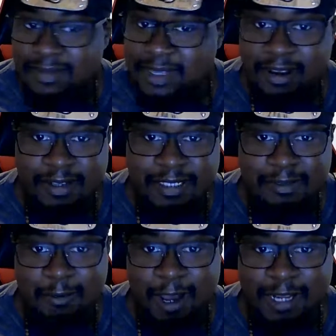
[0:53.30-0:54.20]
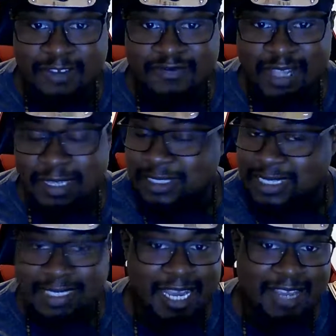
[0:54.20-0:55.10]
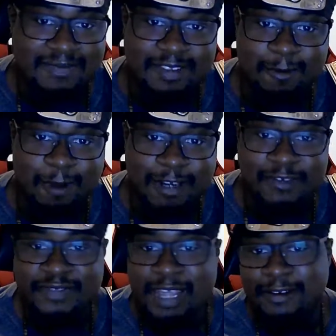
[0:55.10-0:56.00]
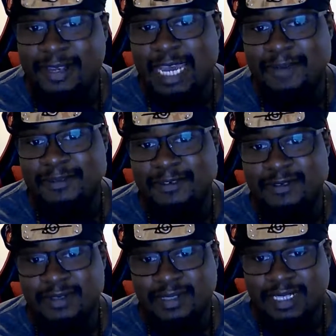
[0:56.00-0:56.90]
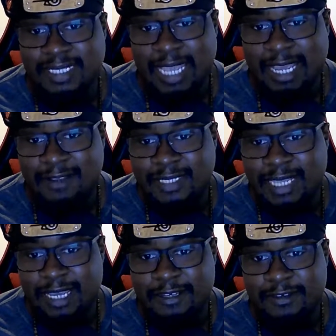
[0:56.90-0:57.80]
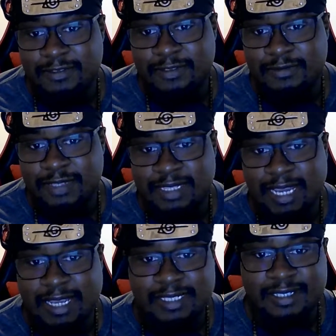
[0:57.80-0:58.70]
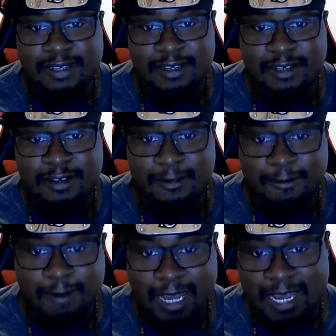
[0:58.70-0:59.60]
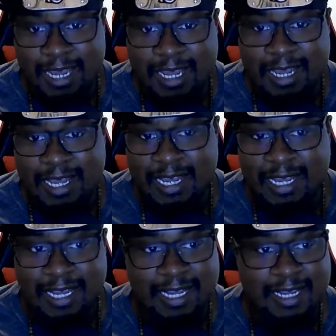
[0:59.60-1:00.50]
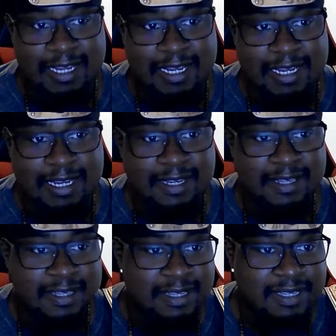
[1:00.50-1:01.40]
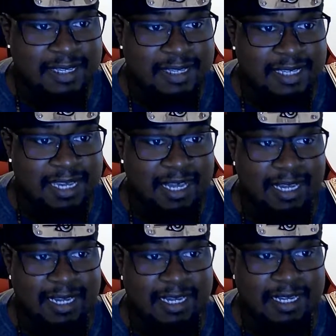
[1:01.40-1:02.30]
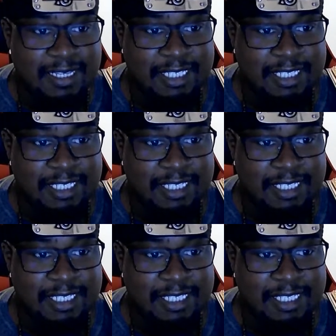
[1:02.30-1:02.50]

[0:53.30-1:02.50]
All right, so Wano Flower. So let's dive in. Wano Flower Capital. The sounds echo through the night. Wah ha ha ha ha, yeah ha ha.